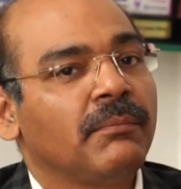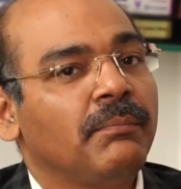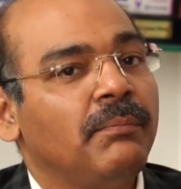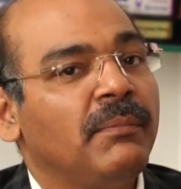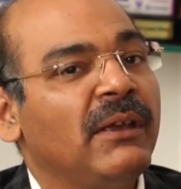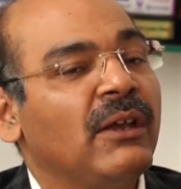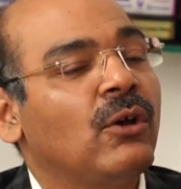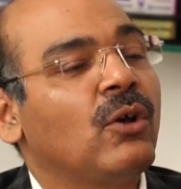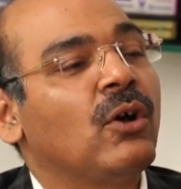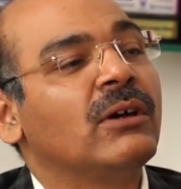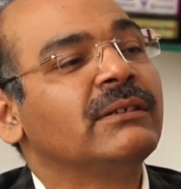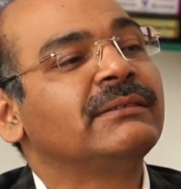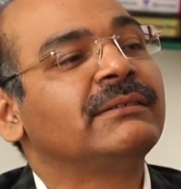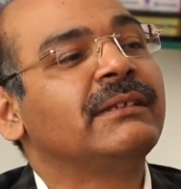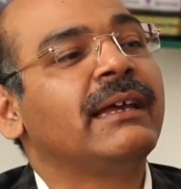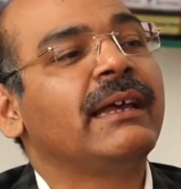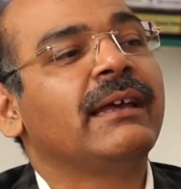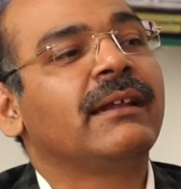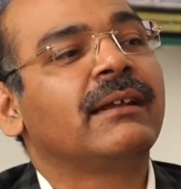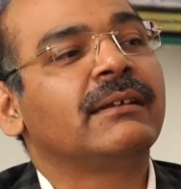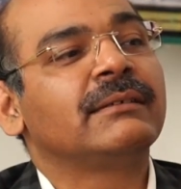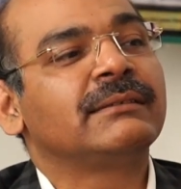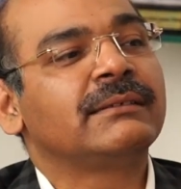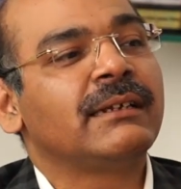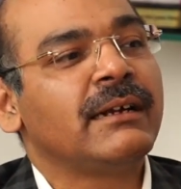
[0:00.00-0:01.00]
Because the
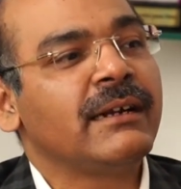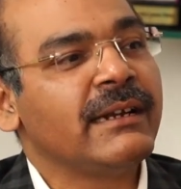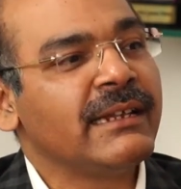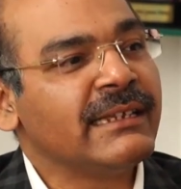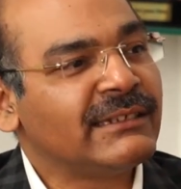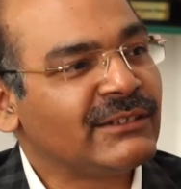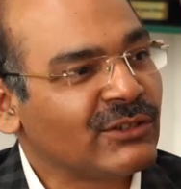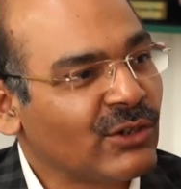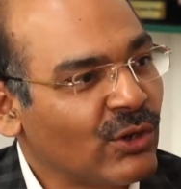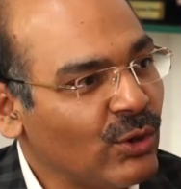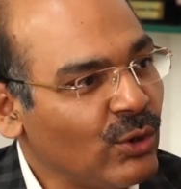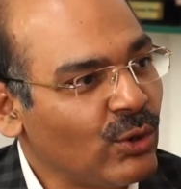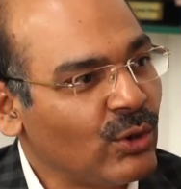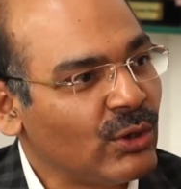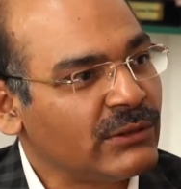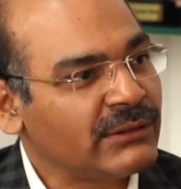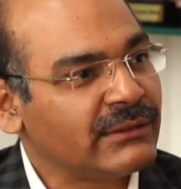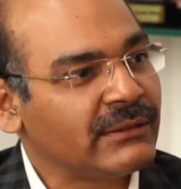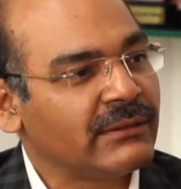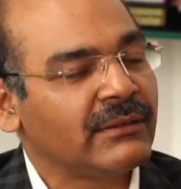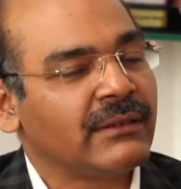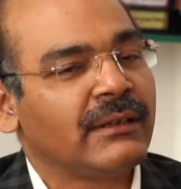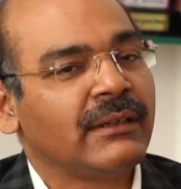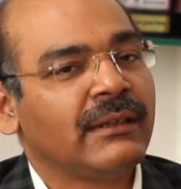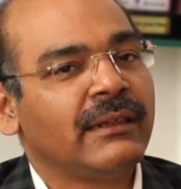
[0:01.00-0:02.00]
errors are
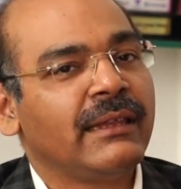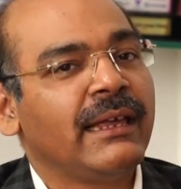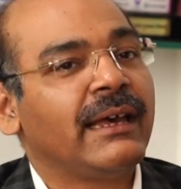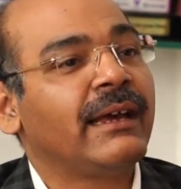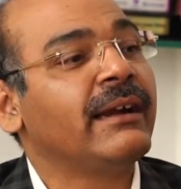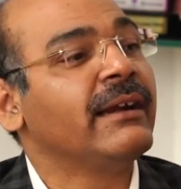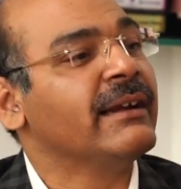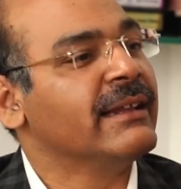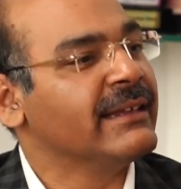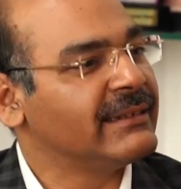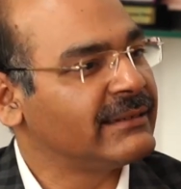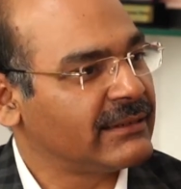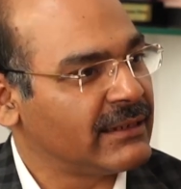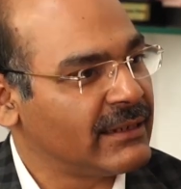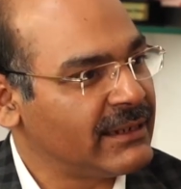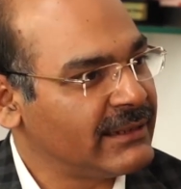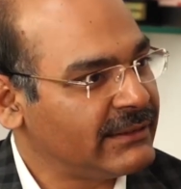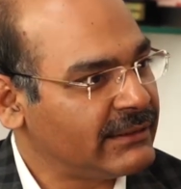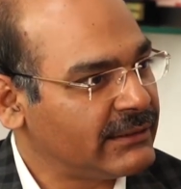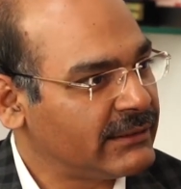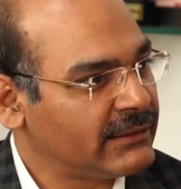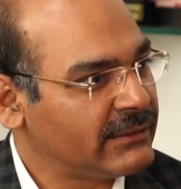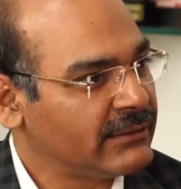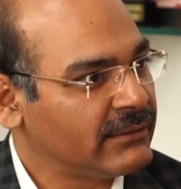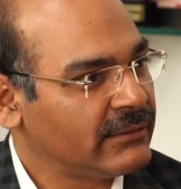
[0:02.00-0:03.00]
disclosed, they are
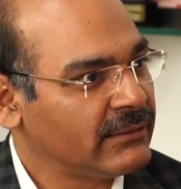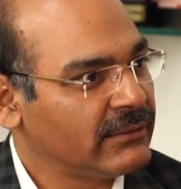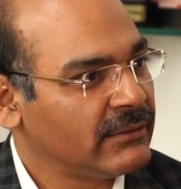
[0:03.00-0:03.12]
discussed.